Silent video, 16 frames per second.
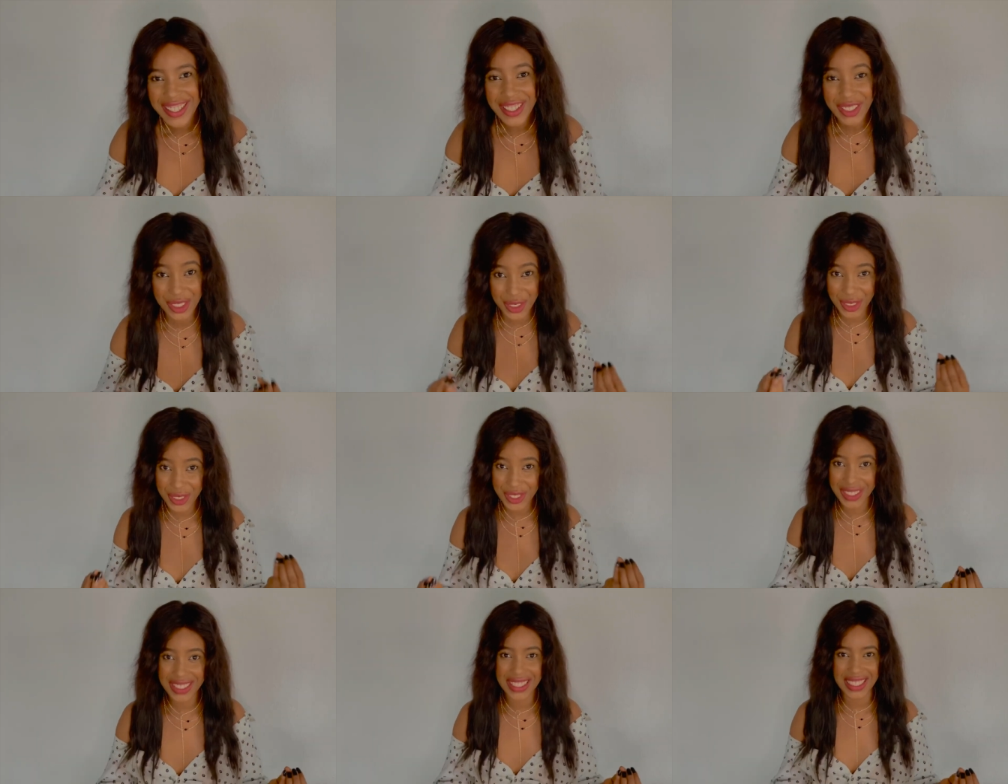Do you
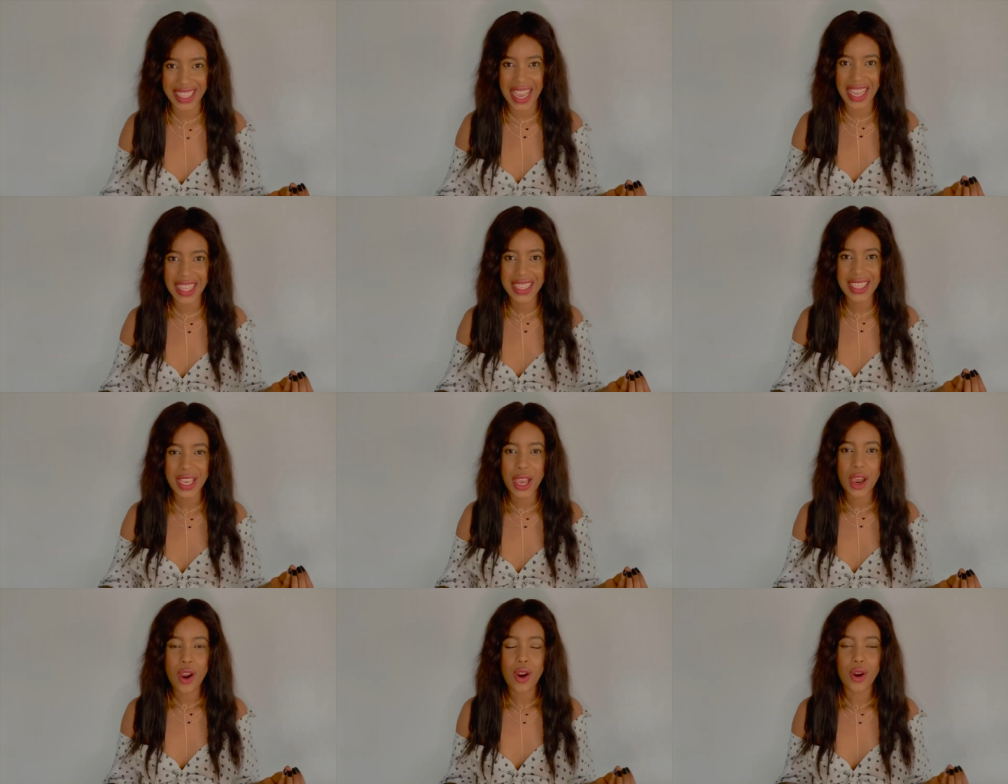understand?
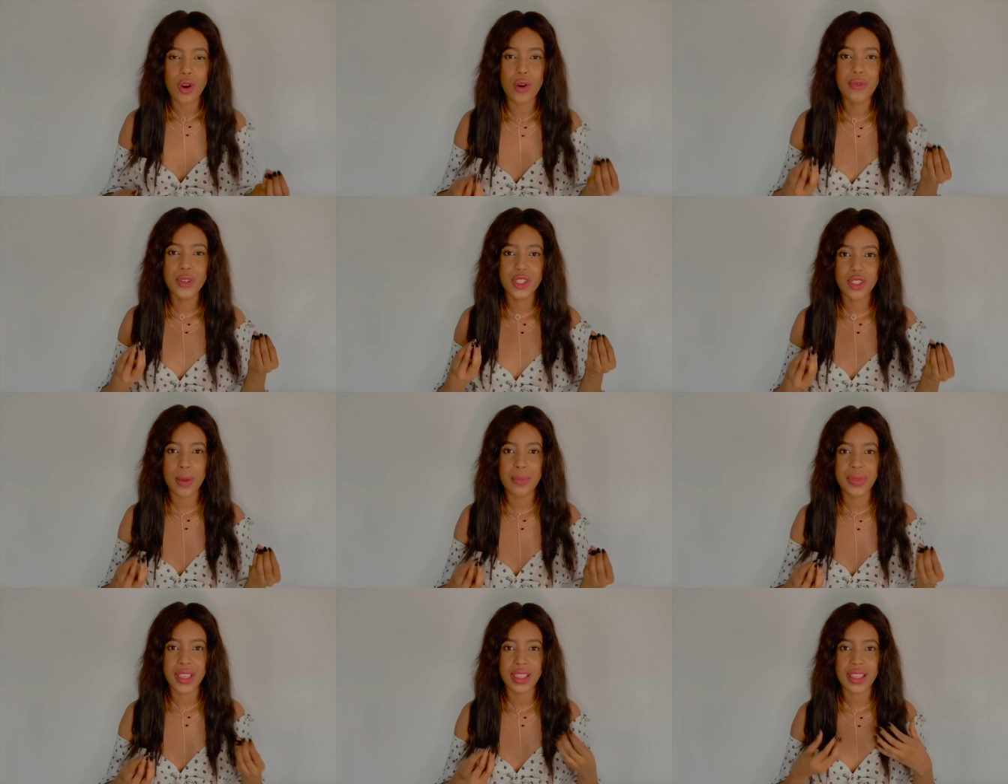Go for
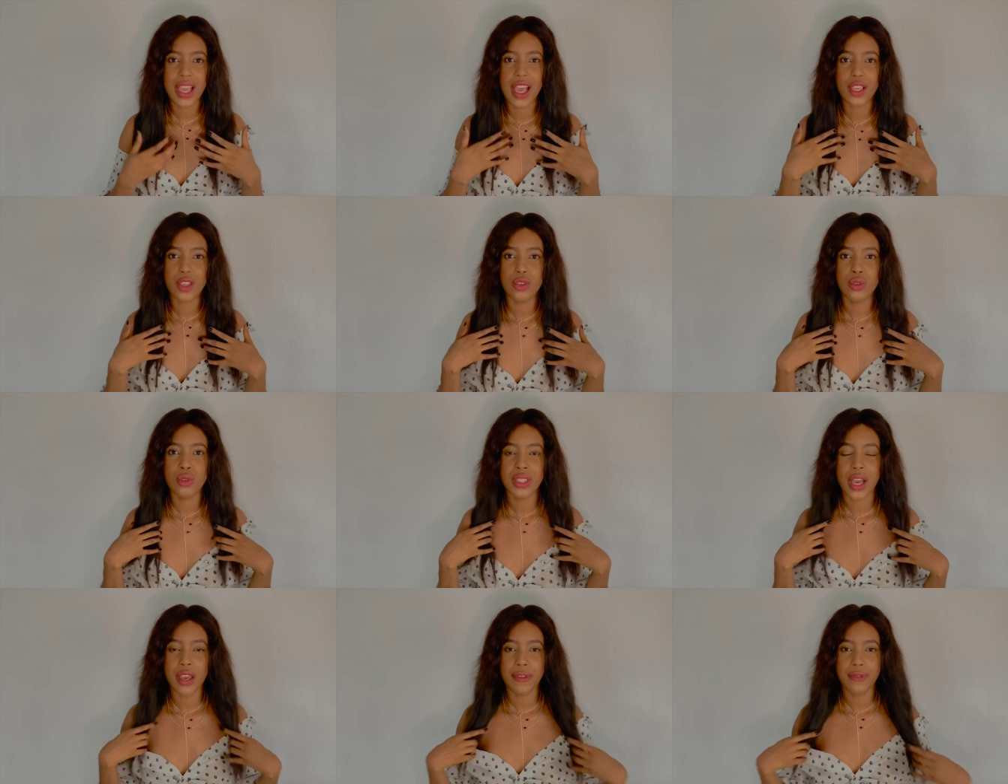something that you know
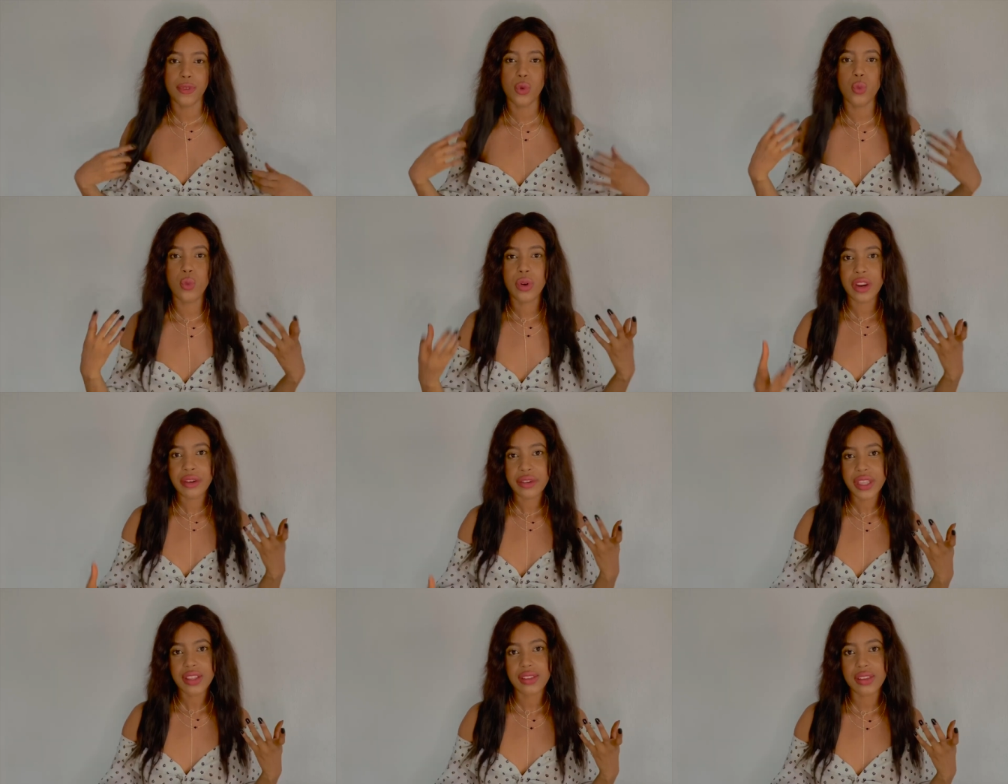that if you wear
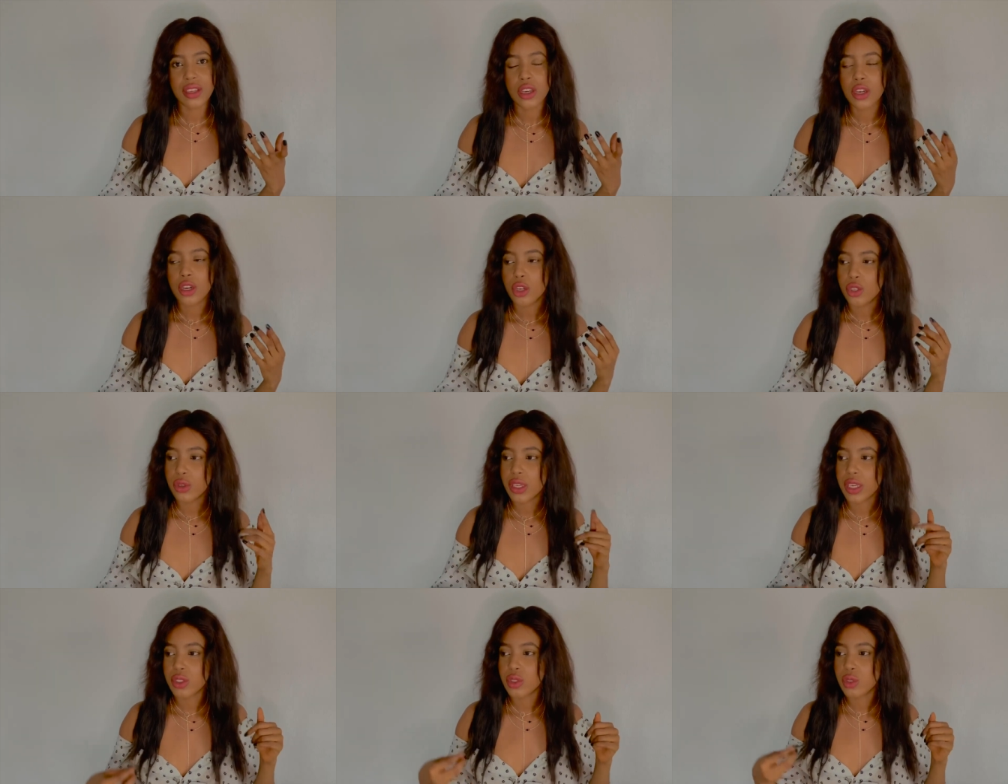it, you
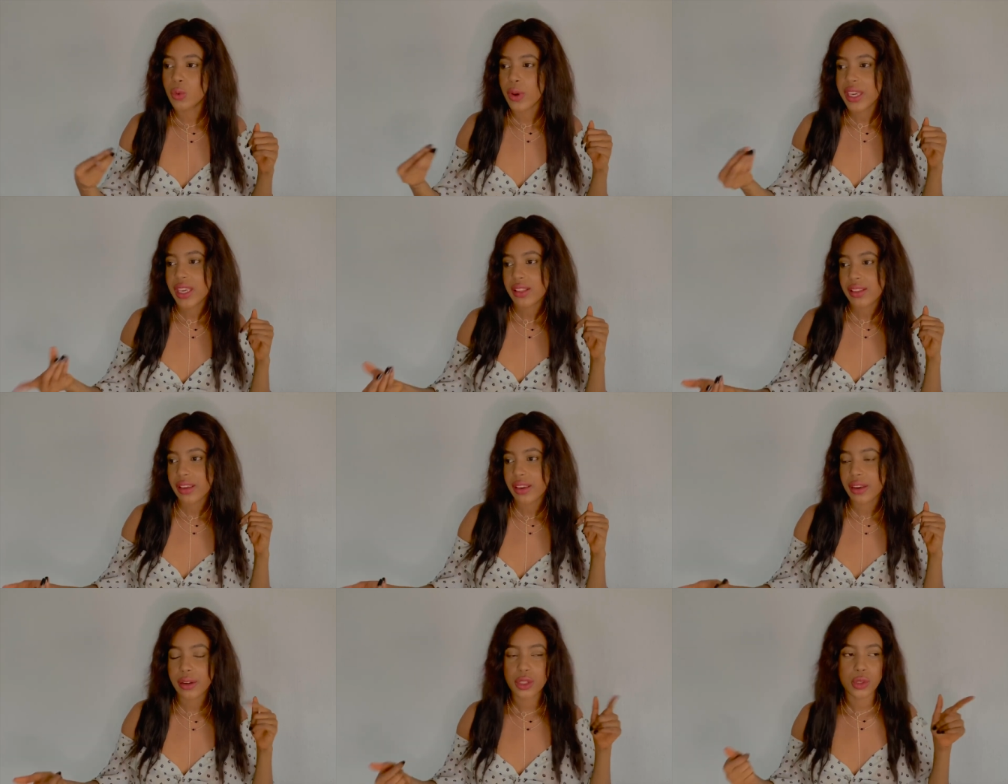can twerk it
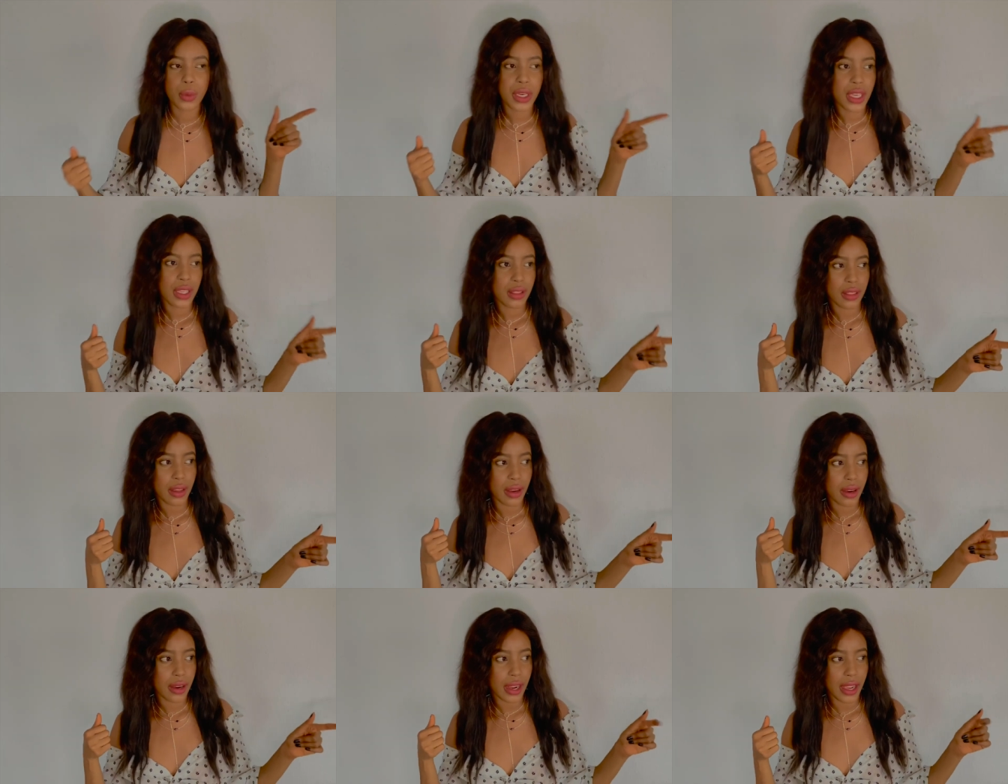here, twerk it
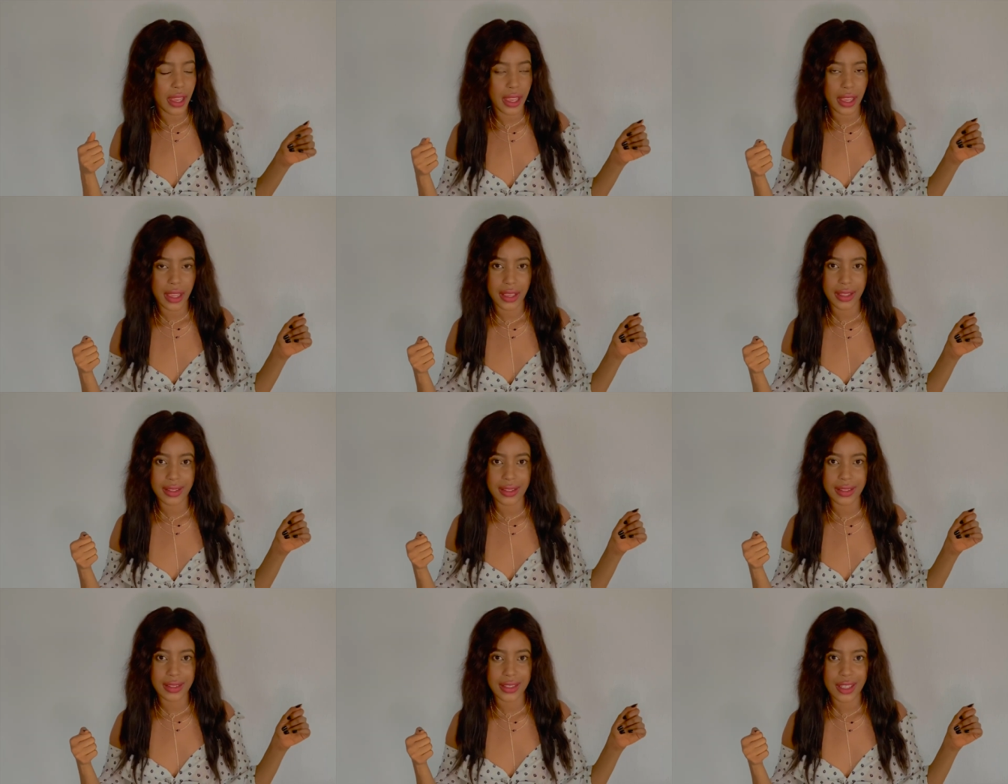there,
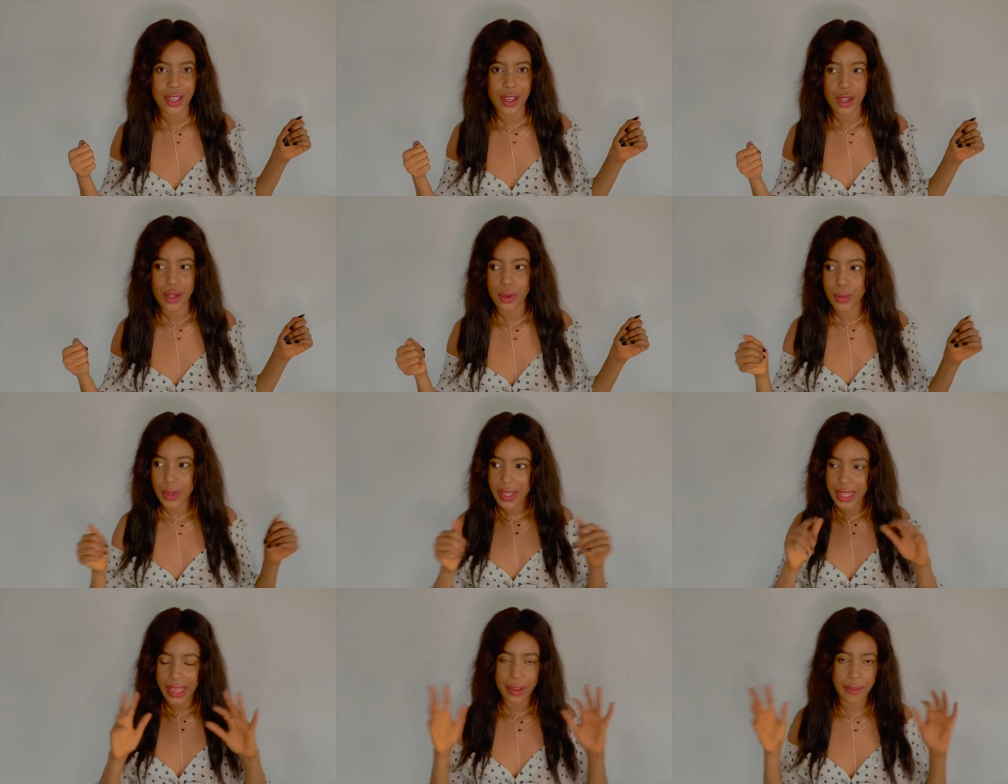and look
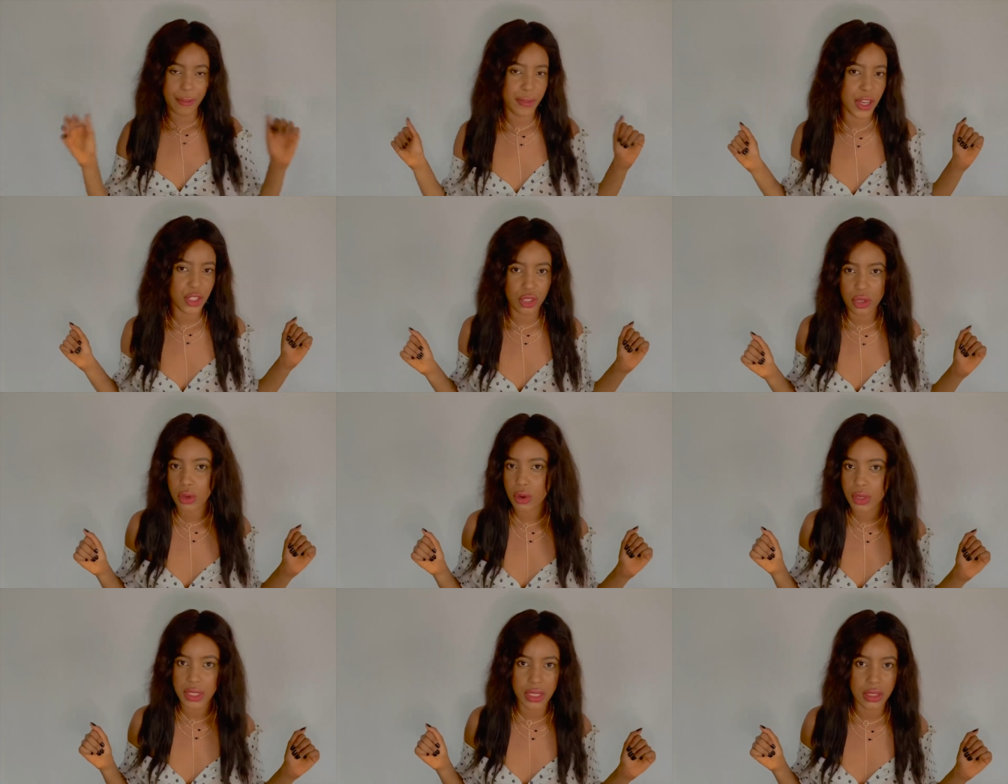like a fashion
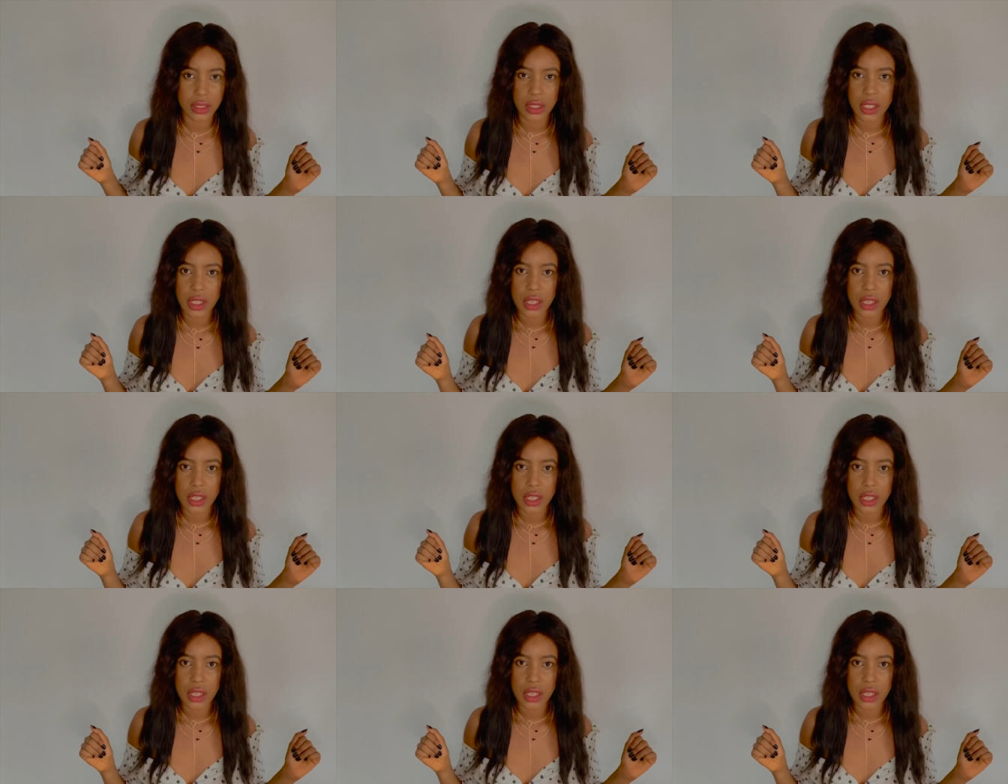goddess.